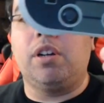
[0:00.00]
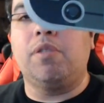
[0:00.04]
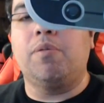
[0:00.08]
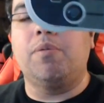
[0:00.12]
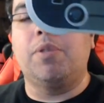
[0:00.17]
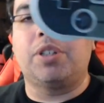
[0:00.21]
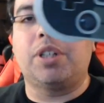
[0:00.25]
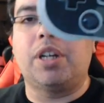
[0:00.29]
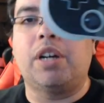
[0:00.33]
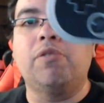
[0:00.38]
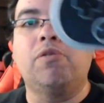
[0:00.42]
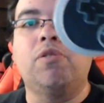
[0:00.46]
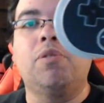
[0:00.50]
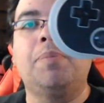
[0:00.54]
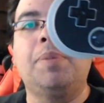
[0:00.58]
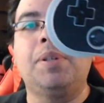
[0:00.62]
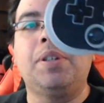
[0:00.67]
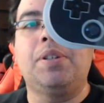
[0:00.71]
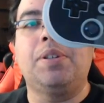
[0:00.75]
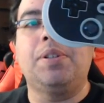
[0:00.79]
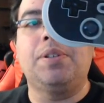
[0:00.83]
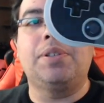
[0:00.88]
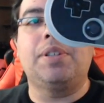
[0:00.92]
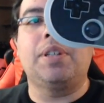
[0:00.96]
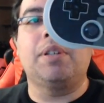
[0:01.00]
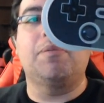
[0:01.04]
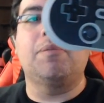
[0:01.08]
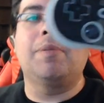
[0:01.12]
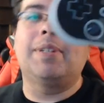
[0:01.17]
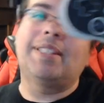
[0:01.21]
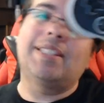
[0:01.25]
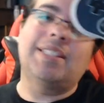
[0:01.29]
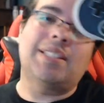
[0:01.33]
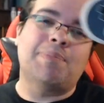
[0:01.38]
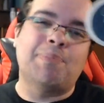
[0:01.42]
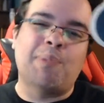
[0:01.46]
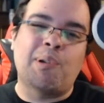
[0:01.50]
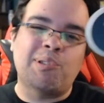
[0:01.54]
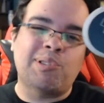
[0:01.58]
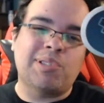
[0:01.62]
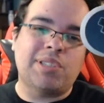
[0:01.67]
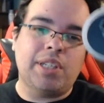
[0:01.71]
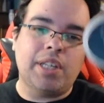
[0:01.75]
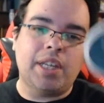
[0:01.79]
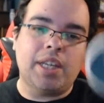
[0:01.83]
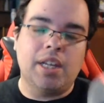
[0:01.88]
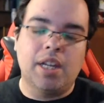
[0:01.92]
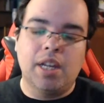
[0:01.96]
which I will be using with this
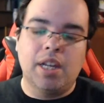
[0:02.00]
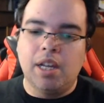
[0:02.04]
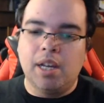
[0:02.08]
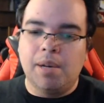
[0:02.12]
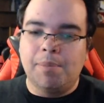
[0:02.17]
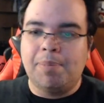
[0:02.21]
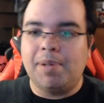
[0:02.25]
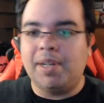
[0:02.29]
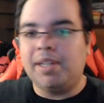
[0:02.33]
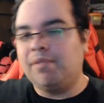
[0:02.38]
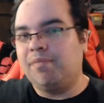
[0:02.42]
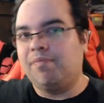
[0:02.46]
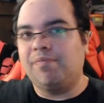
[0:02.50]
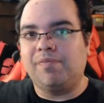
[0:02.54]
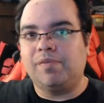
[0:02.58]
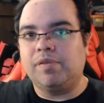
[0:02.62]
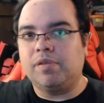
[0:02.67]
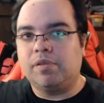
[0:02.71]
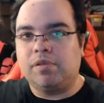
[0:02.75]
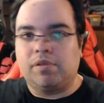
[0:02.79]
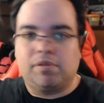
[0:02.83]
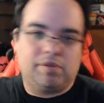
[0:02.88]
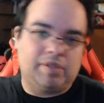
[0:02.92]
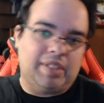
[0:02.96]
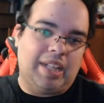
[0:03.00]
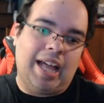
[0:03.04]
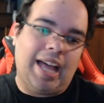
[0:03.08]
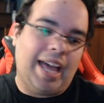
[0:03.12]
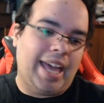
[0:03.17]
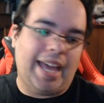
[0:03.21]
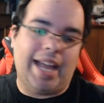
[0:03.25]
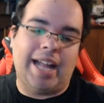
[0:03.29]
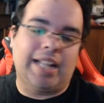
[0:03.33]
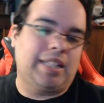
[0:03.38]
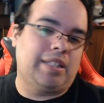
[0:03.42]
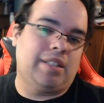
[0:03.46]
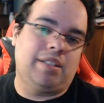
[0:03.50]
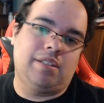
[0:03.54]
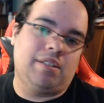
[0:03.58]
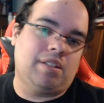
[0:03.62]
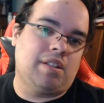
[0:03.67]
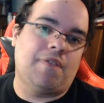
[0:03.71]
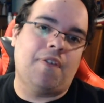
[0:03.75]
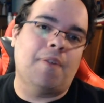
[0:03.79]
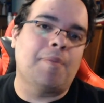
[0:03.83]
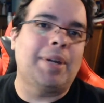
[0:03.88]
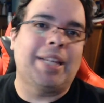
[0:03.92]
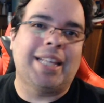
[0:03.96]
mostly, but I had to,
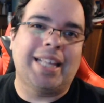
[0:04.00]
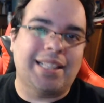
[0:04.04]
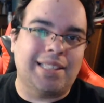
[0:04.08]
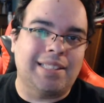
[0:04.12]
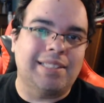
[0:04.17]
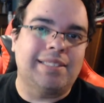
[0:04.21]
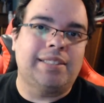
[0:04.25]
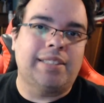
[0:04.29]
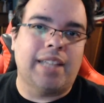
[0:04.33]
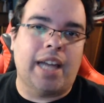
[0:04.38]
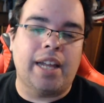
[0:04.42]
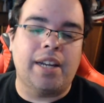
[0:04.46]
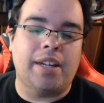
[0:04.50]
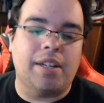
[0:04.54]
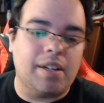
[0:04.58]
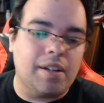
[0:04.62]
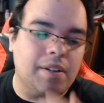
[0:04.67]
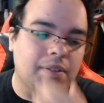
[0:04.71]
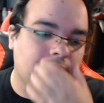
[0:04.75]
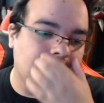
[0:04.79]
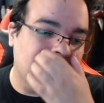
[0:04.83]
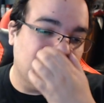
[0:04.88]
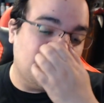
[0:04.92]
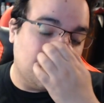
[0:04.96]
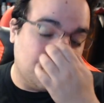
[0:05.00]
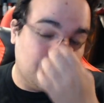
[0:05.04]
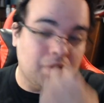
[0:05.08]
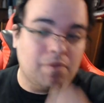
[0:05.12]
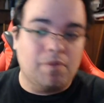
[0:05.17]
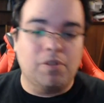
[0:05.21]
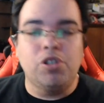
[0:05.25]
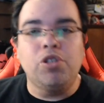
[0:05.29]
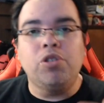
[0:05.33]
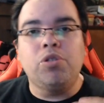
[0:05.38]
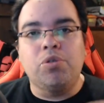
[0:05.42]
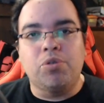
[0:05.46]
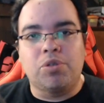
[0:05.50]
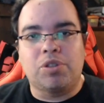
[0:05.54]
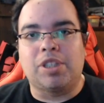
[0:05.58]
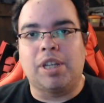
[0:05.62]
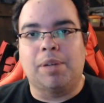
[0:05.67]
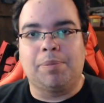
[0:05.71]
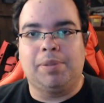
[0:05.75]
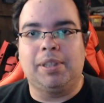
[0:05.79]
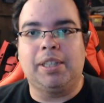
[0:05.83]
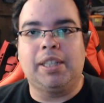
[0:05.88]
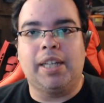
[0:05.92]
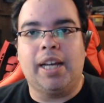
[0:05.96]
if I'm going to get the set, when you do
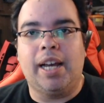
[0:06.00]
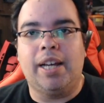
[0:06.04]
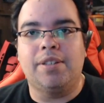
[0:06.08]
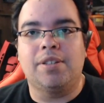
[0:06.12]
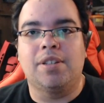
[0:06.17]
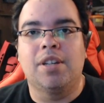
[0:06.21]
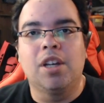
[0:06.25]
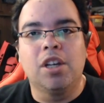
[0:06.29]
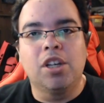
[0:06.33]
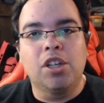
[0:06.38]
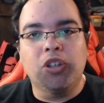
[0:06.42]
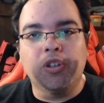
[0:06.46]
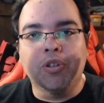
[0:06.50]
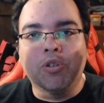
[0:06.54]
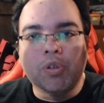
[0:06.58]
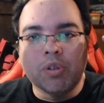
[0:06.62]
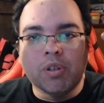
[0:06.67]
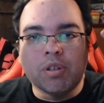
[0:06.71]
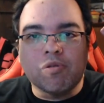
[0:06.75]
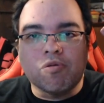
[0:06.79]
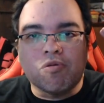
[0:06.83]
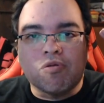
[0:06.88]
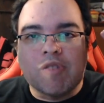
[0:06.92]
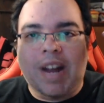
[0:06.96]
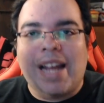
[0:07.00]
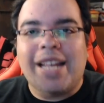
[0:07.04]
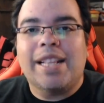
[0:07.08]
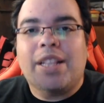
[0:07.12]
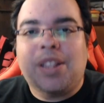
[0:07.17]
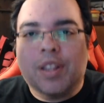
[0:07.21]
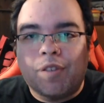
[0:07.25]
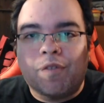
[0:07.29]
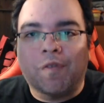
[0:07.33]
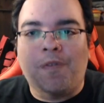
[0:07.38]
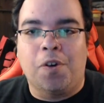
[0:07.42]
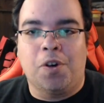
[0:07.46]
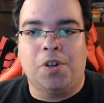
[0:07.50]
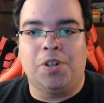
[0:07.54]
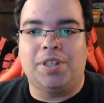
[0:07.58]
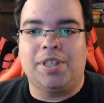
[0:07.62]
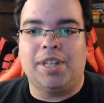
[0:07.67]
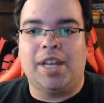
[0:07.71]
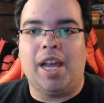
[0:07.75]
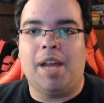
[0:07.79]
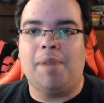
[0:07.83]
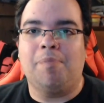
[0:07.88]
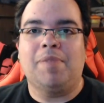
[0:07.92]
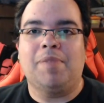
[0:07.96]
something, guys, you do it right the first
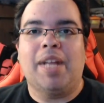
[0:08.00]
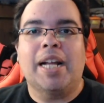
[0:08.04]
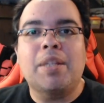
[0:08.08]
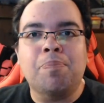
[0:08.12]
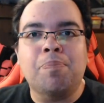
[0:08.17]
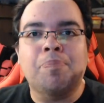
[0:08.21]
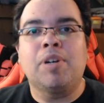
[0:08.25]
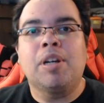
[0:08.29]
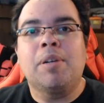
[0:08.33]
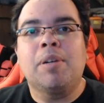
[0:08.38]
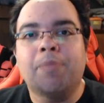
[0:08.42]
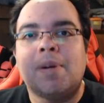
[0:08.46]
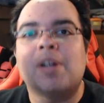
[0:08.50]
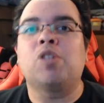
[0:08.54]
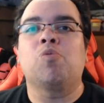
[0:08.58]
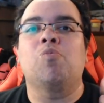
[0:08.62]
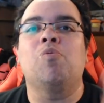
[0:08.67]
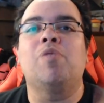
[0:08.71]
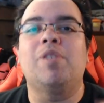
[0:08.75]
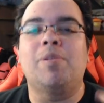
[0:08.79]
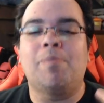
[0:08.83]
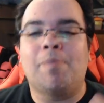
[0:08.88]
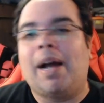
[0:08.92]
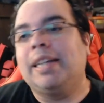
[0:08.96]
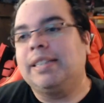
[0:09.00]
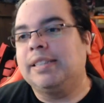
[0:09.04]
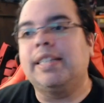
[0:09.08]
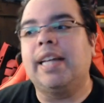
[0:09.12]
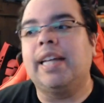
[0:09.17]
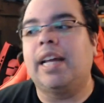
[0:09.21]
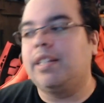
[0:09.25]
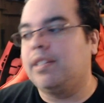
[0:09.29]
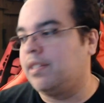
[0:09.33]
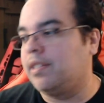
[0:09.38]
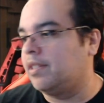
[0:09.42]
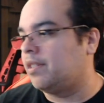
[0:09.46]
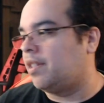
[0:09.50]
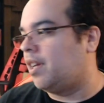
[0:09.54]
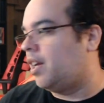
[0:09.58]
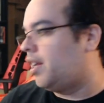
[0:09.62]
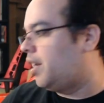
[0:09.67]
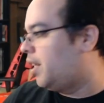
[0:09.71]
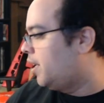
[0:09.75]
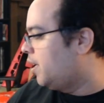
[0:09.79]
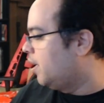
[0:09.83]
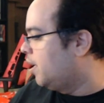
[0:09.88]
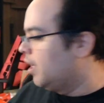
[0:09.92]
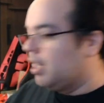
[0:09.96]
time. That's pretty much what my stance is on
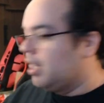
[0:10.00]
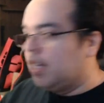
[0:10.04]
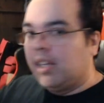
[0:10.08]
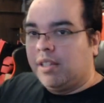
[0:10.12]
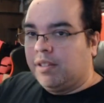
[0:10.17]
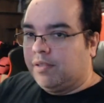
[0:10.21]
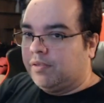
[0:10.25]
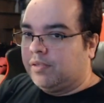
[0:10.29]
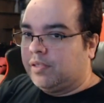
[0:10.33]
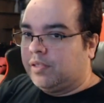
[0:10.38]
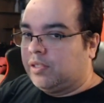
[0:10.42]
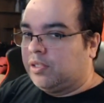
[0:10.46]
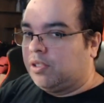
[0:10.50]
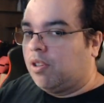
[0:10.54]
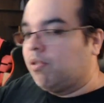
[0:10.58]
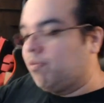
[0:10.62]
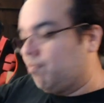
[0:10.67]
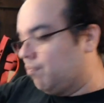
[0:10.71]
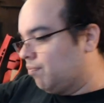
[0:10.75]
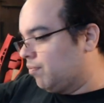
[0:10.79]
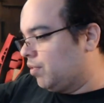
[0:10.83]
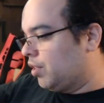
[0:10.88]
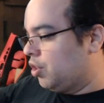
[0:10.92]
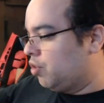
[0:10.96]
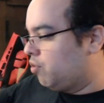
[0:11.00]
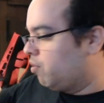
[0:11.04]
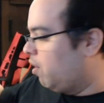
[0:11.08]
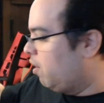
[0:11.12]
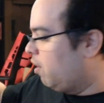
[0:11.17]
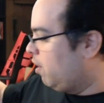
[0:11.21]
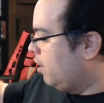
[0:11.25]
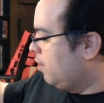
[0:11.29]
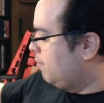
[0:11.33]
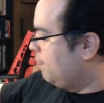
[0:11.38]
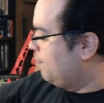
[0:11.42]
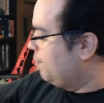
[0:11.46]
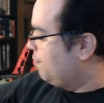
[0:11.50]
it. So, controller,